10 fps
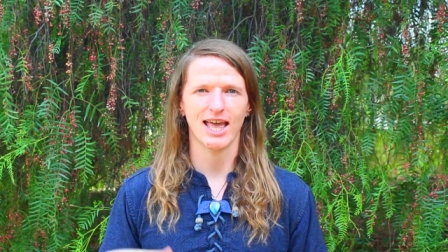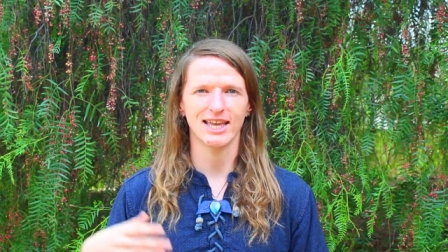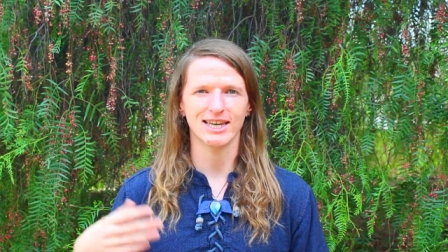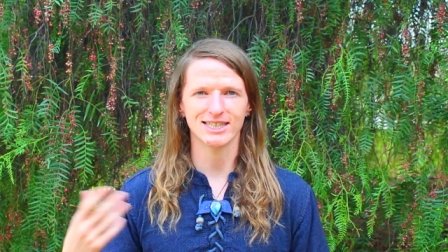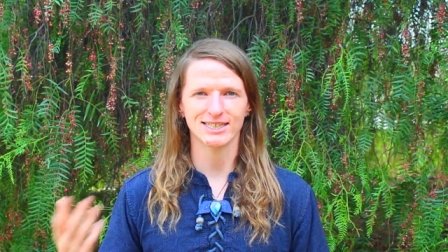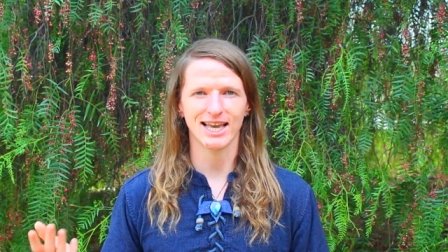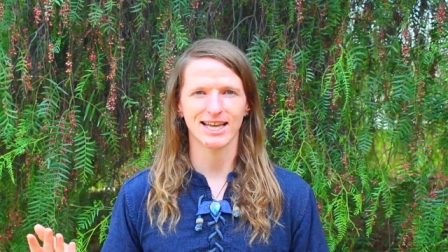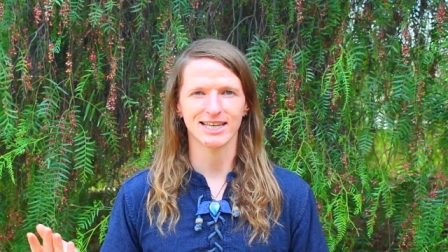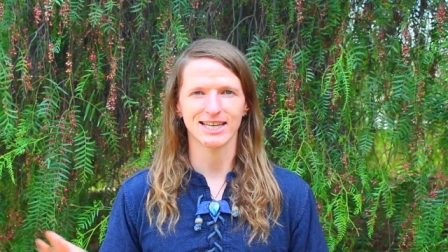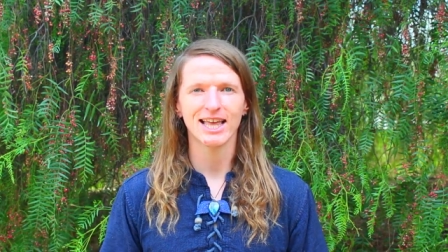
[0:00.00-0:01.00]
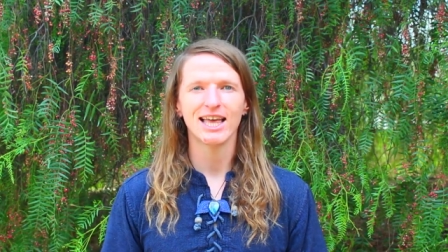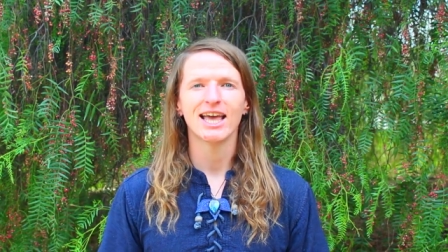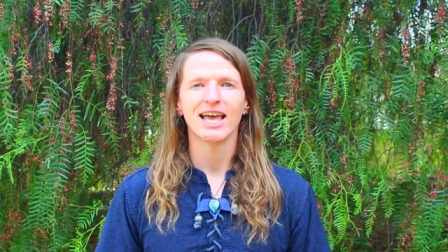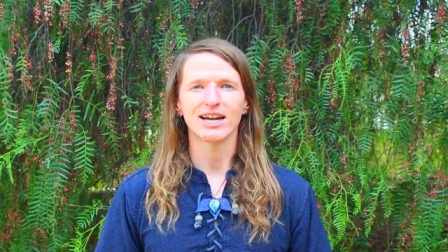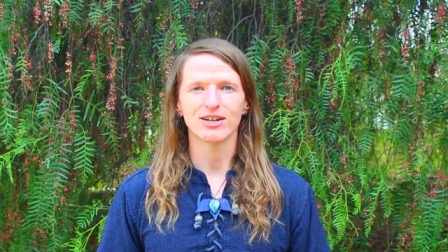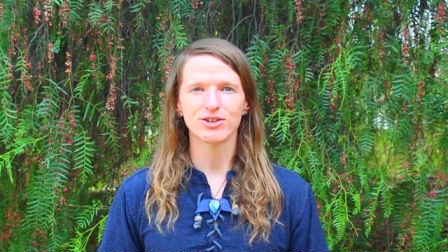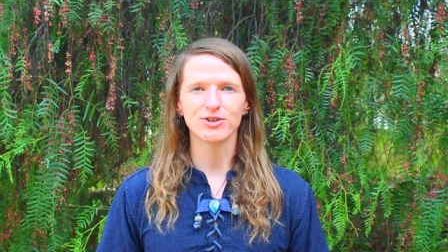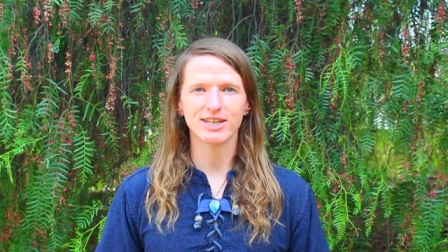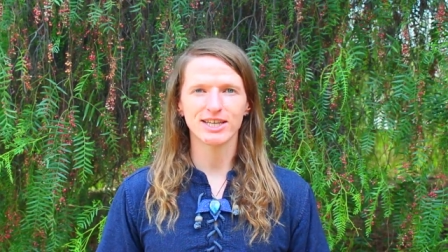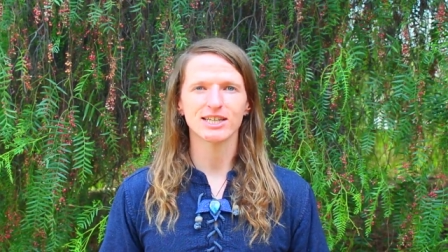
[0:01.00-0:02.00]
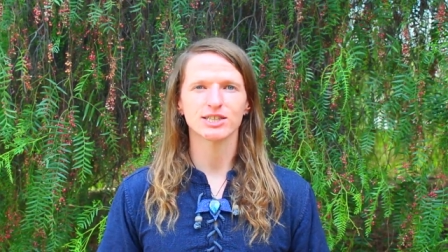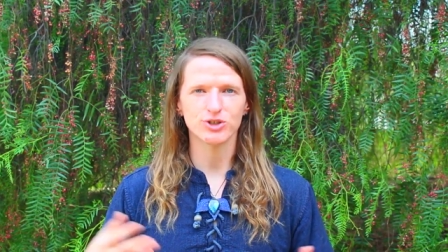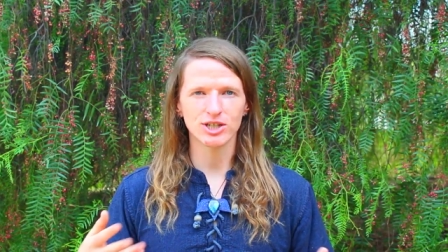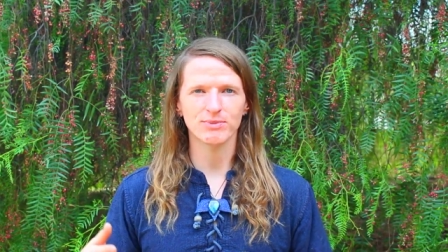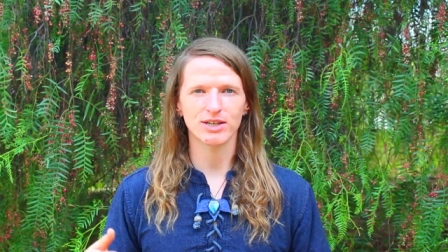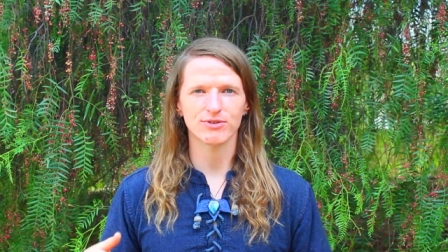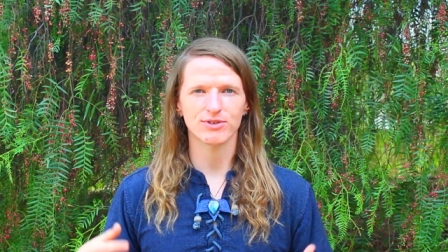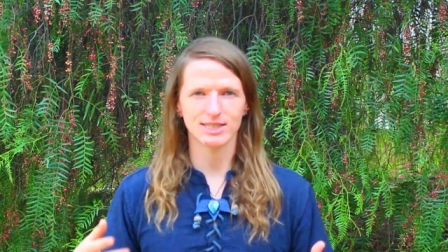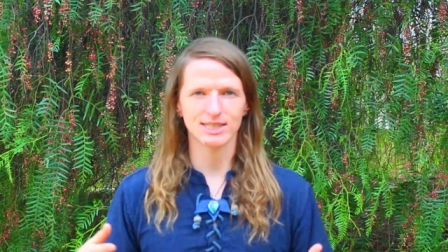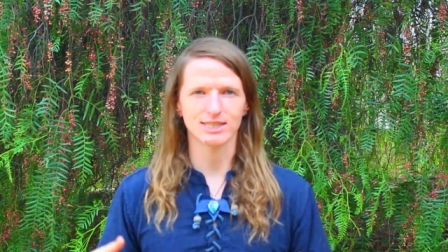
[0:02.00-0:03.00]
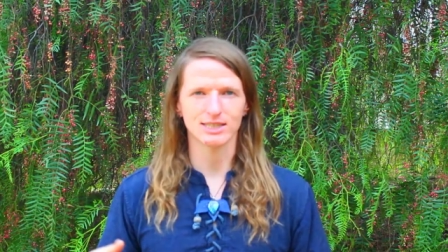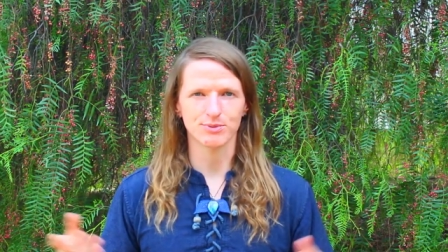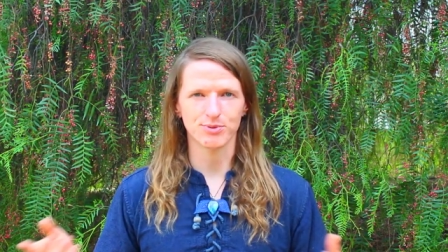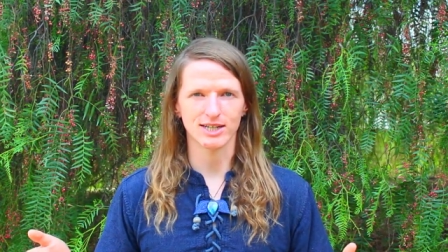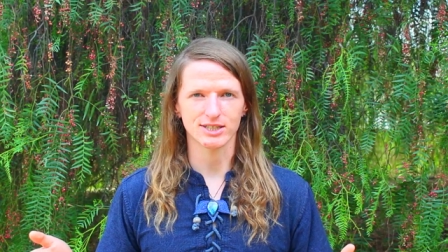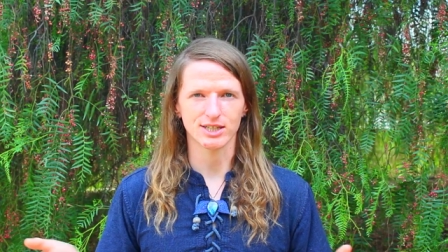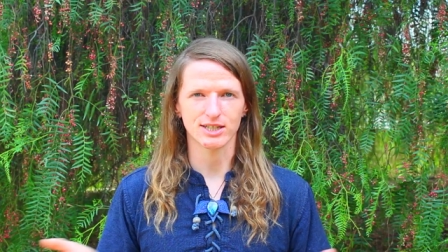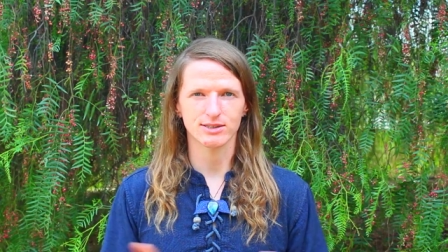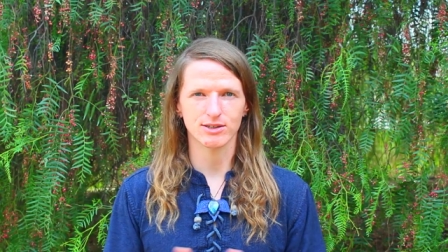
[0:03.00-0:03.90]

and anxiety, including treatment-resistant depression.